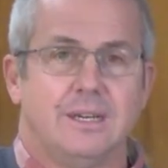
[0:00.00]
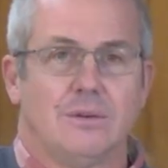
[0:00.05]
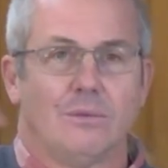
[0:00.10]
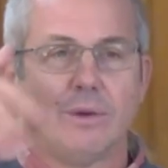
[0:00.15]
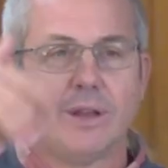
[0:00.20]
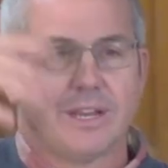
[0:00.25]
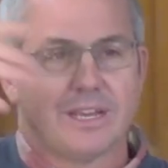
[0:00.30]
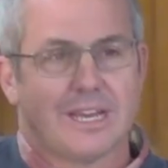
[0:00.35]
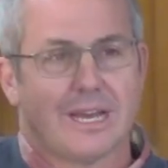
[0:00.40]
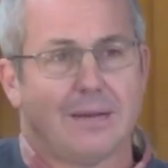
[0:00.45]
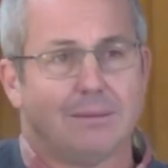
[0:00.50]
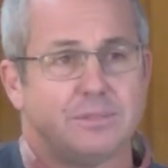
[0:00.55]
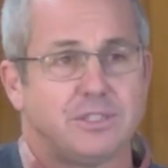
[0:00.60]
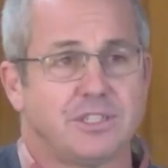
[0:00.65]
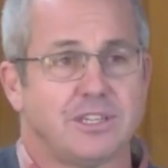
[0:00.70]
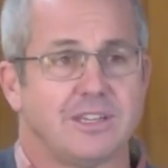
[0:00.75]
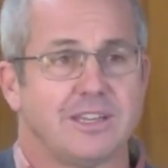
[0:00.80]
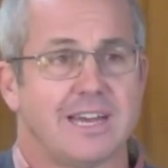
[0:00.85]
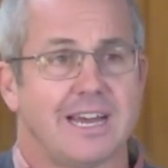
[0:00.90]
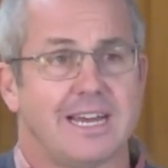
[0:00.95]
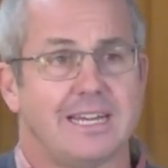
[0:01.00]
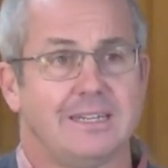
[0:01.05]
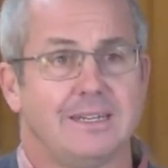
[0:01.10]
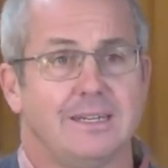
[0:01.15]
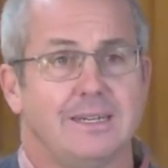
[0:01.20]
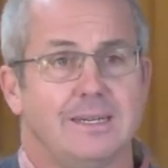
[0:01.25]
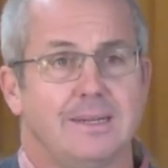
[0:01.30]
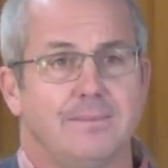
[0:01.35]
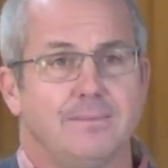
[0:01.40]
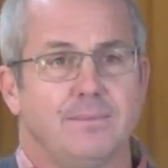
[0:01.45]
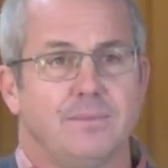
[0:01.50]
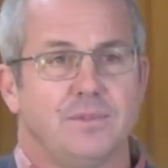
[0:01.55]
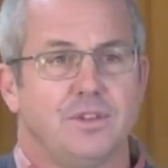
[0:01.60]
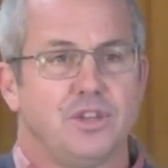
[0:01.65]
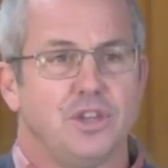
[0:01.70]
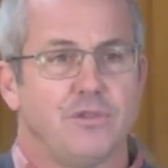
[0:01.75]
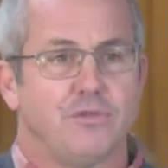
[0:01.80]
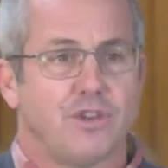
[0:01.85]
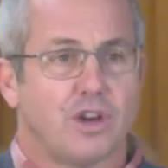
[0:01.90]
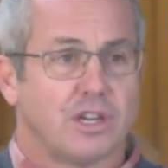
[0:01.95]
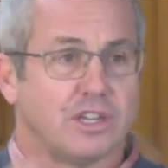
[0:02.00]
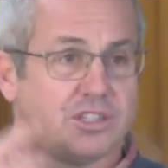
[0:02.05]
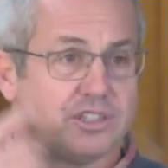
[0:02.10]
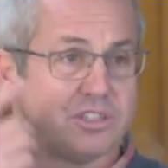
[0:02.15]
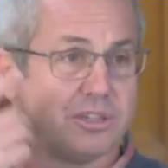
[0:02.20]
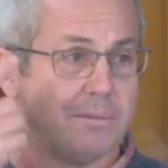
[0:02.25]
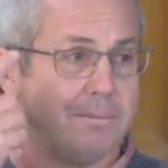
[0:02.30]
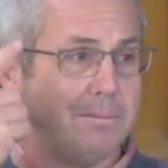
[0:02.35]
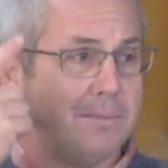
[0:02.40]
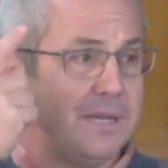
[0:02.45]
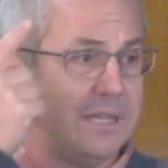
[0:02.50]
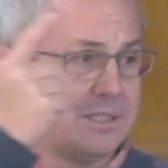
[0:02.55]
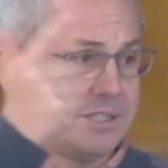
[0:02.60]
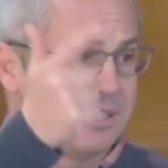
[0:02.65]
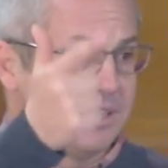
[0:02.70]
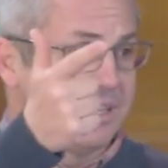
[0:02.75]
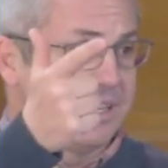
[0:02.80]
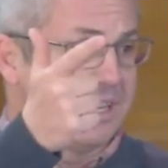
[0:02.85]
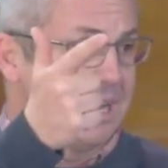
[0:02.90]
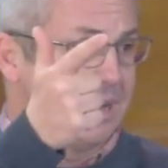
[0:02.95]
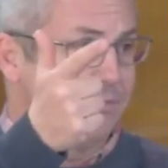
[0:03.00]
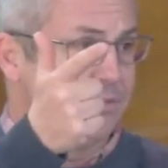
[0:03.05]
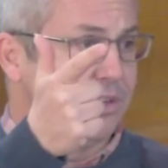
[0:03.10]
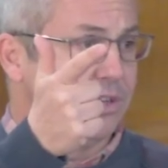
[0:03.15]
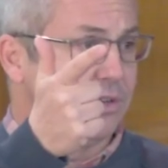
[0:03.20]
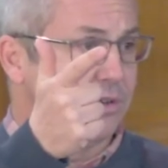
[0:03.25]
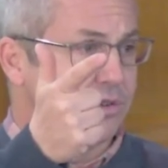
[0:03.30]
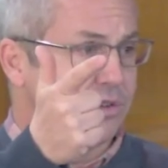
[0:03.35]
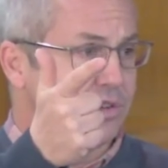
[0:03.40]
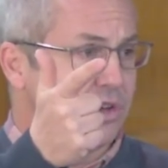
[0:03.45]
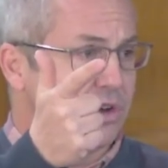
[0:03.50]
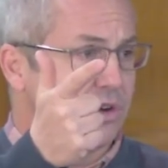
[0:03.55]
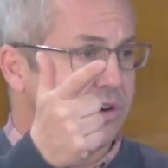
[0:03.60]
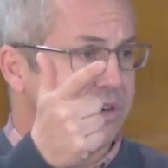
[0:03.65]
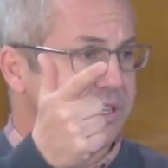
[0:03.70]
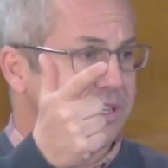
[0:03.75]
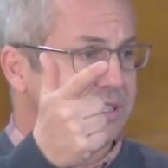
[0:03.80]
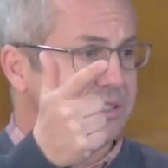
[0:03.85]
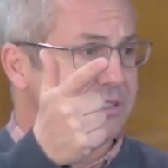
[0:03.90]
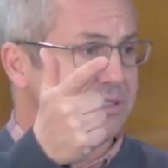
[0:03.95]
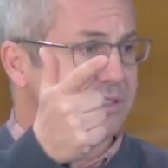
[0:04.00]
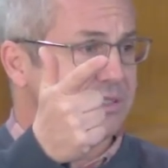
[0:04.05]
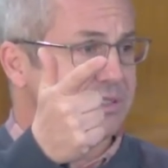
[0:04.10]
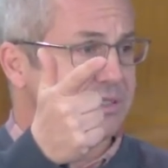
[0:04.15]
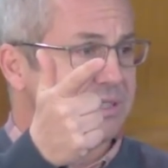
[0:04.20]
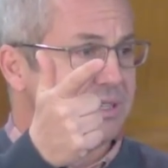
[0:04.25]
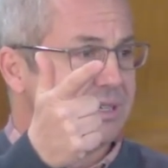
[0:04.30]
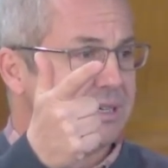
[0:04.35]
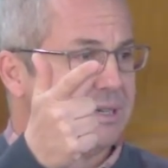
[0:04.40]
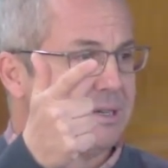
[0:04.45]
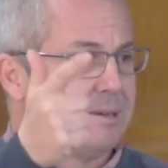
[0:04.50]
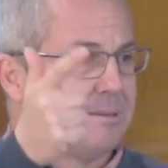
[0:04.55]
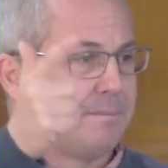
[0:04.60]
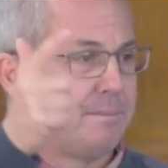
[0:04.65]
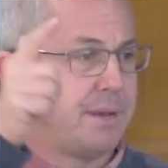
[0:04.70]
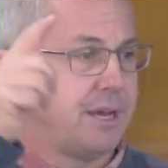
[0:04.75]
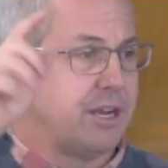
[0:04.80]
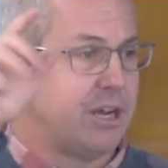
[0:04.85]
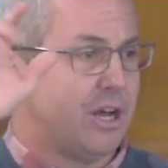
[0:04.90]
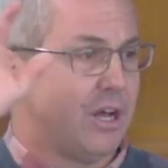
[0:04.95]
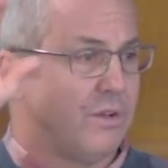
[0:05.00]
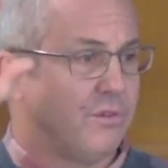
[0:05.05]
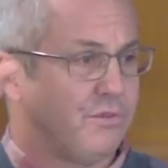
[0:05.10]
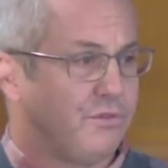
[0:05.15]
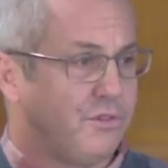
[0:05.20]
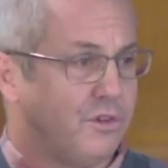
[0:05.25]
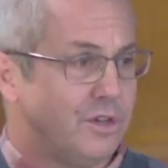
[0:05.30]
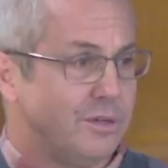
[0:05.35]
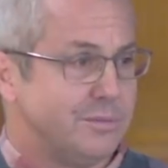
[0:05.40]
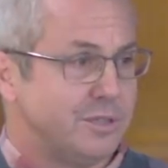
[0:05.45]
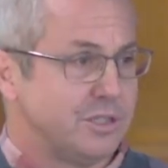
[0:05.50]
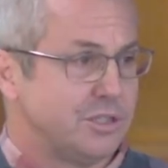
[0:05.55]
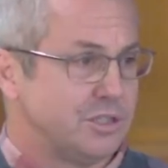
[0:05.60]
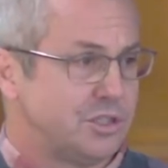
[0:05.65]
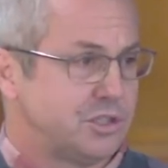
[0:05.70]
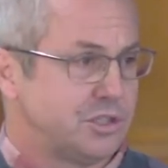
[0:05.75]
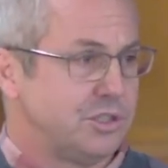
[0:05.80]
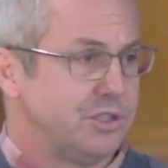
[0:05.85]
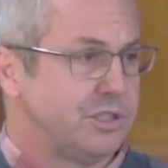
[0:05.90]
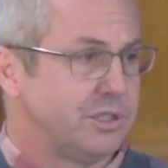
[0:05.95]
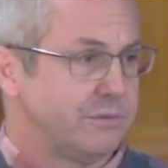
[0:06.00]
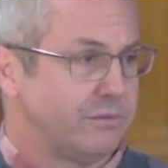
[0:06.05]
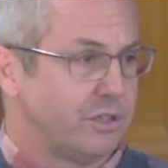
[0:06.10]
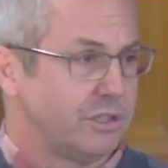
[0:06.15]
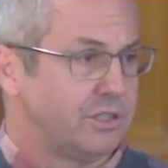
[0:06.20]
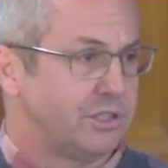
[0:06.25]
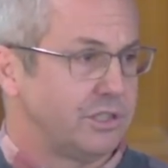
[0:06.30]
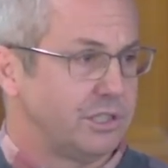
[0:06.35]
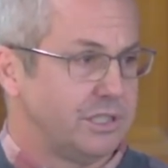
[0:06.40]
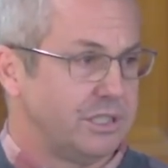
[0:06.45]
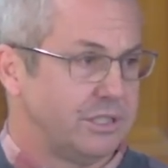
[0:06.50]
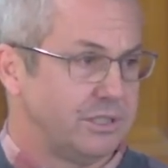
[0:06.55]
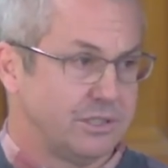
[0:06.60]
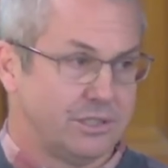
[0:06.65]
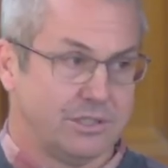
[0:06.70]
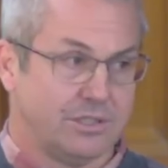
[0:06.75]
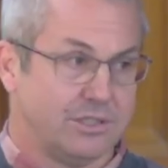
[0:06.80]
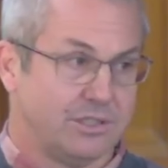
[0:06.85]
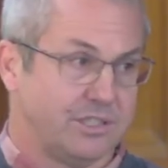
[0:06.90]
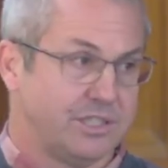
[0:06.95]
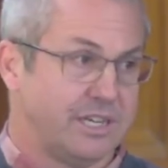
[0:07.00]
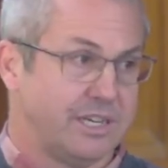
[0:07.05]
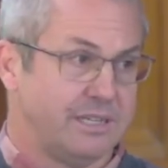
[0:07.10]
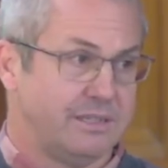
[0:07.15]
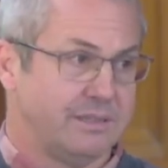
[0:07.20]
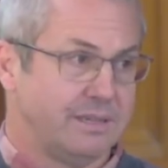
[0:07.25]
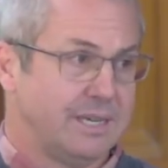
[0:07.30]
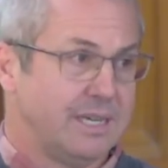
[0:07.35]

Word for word: When it comes to that, you've got to submit to the governing authorities, but hold firm to the truth of what Jesus has said.